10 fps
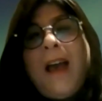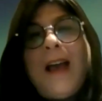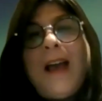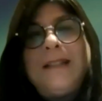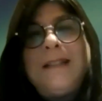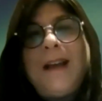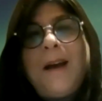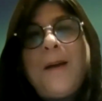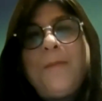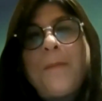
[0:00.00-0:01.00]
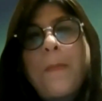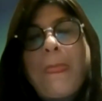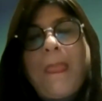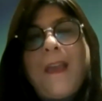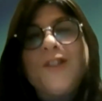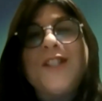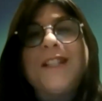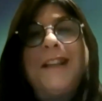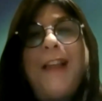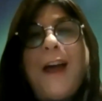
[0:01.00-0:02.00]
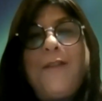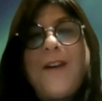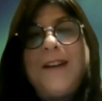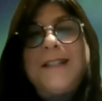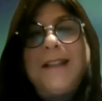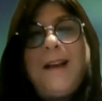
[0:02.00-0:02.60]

And just to clarify,